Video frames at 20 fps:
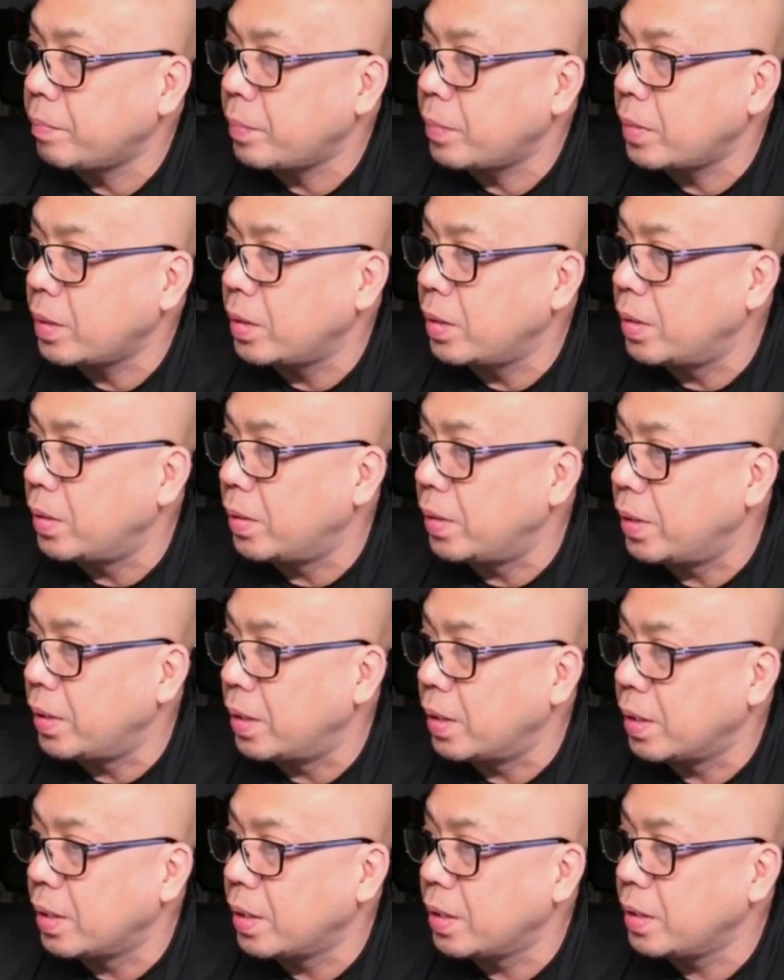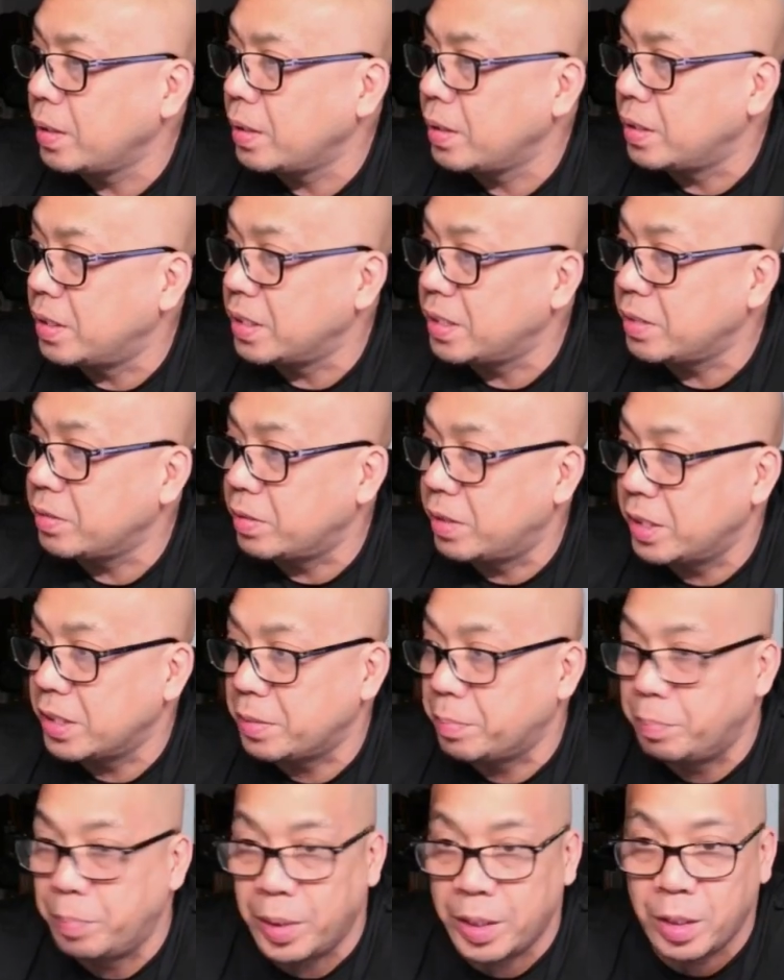Here they are. This
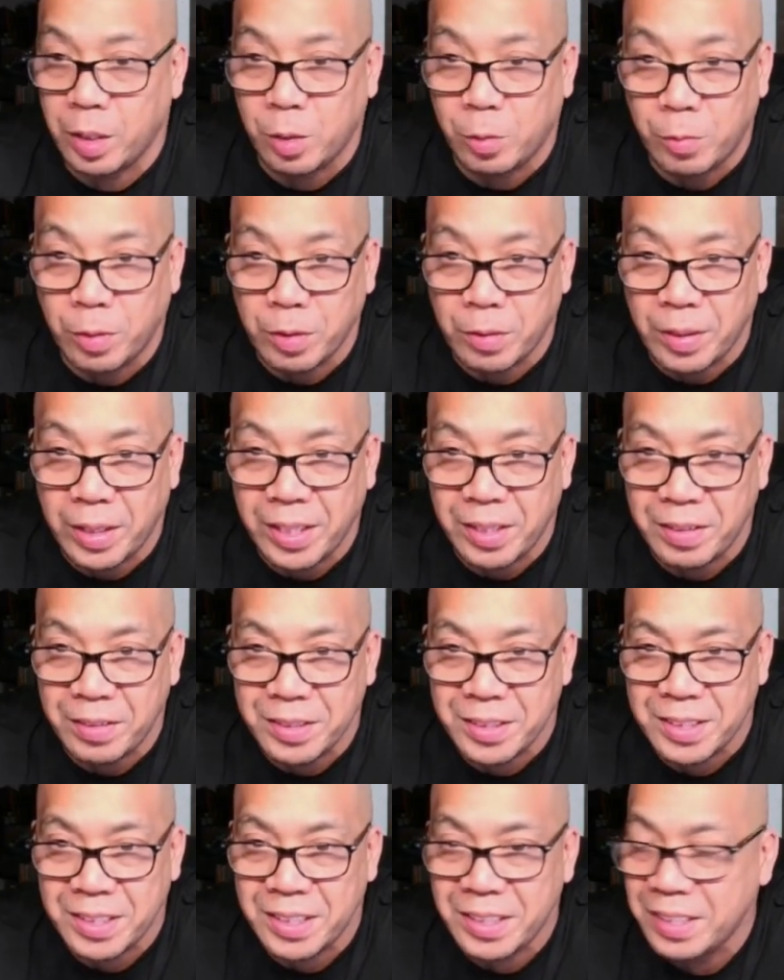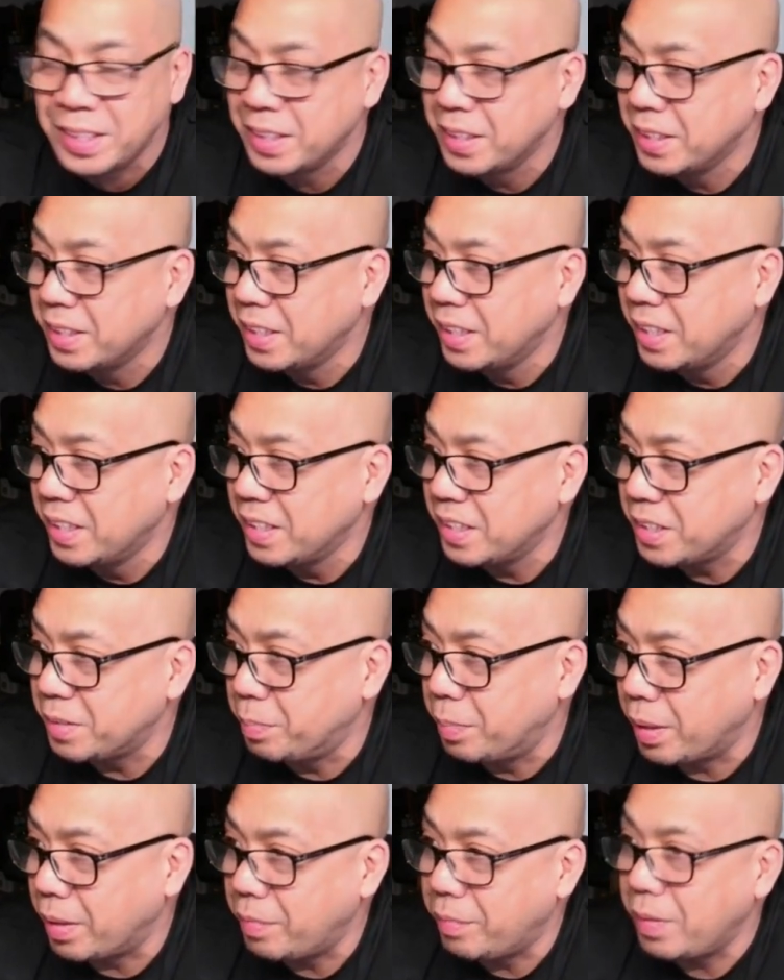big old one right here, you see? This
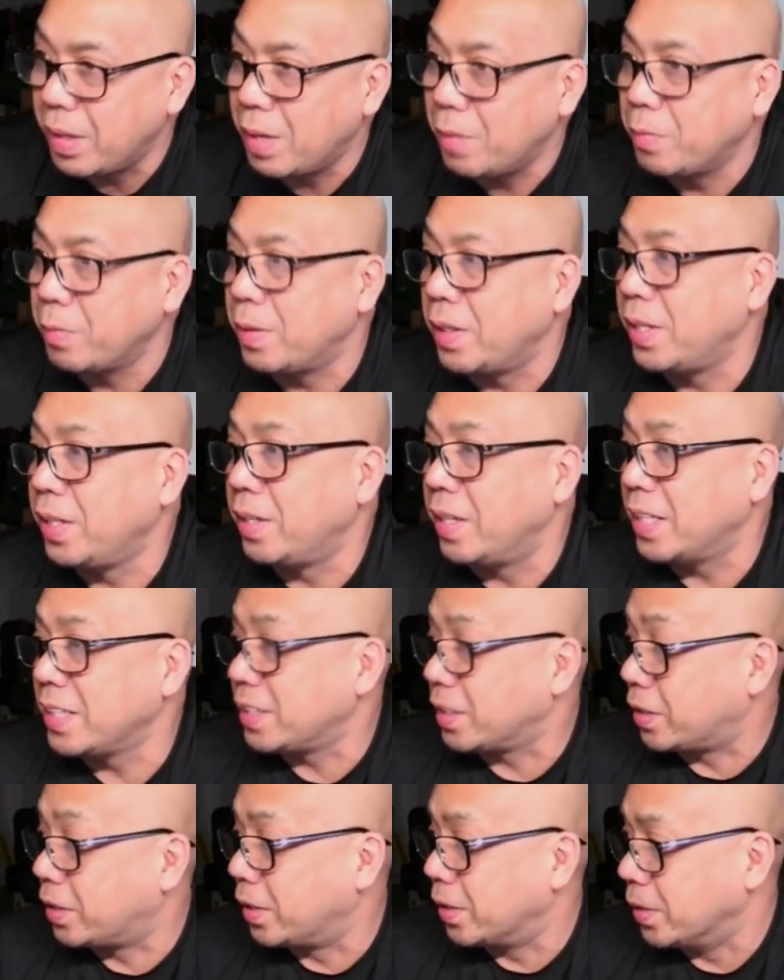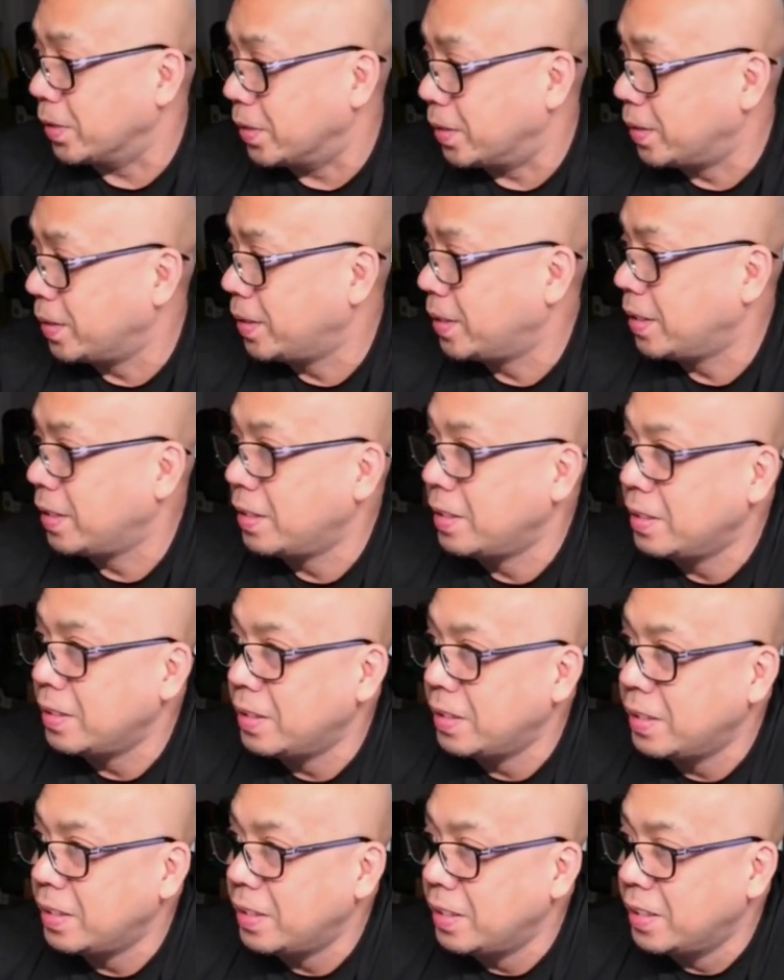big fat one right here, that's a girl.
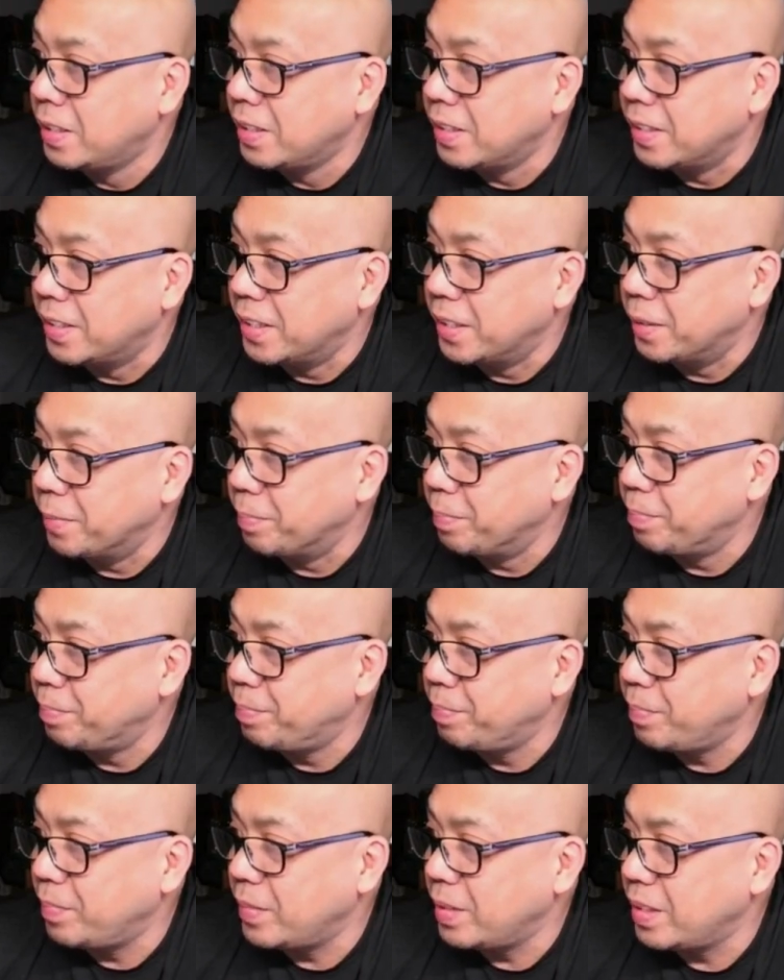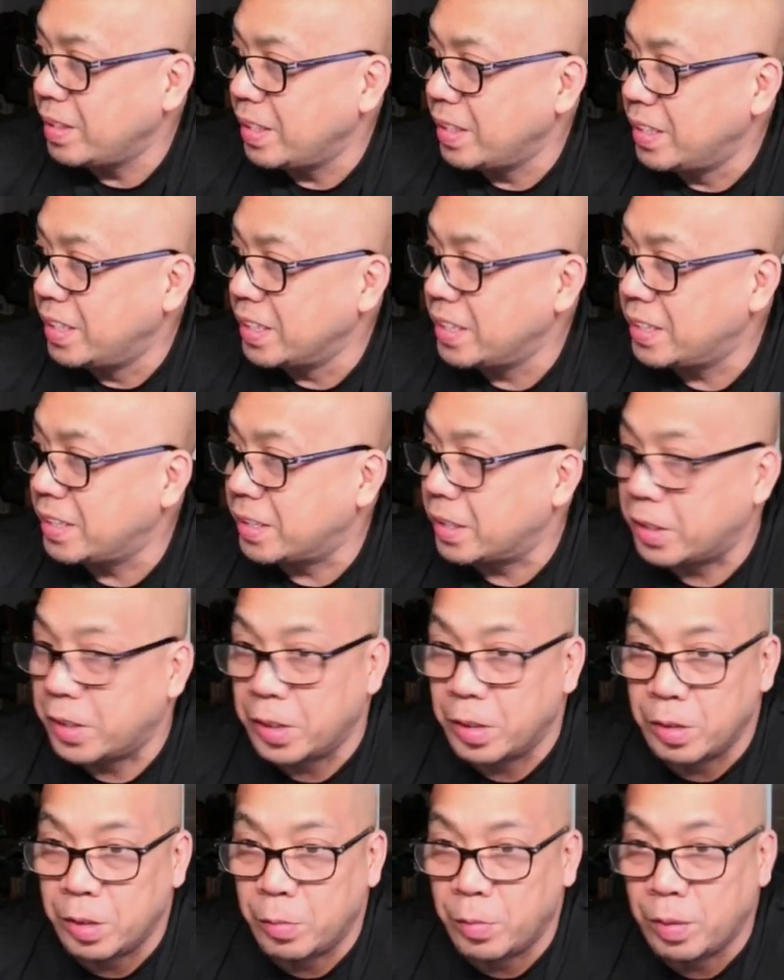And this is a
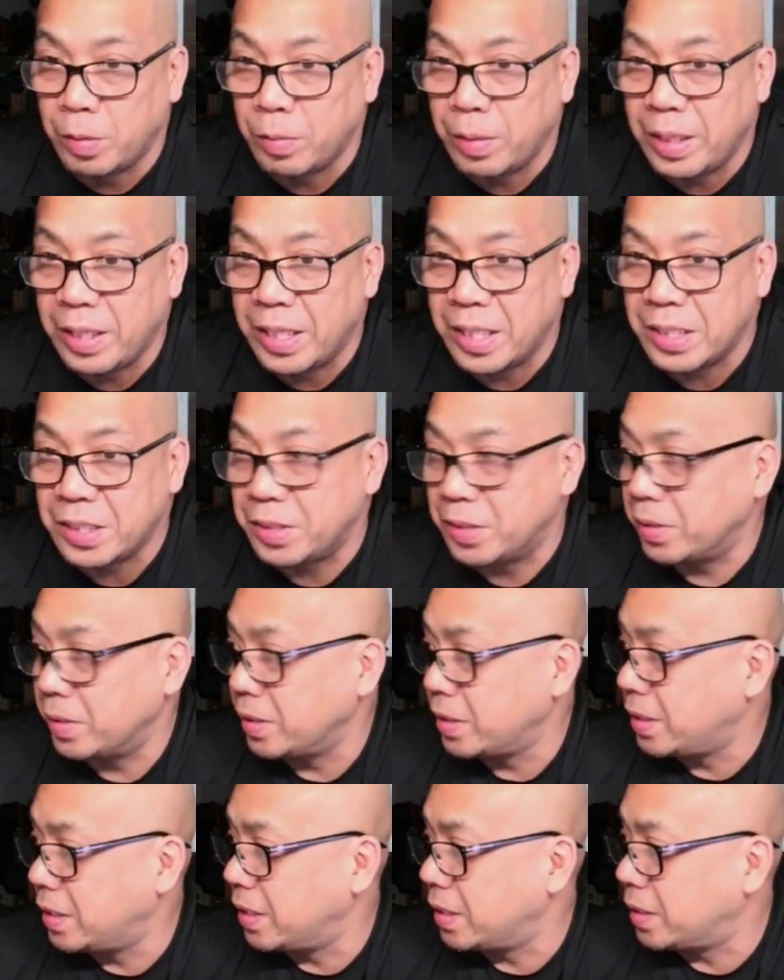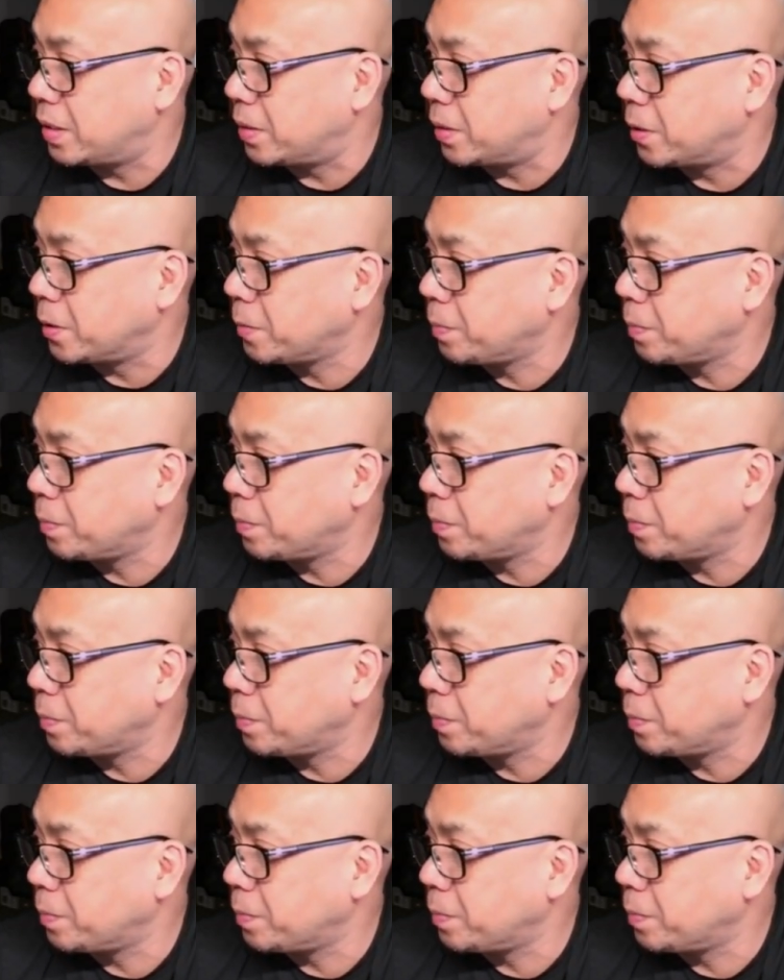girl, the one right next to her sister.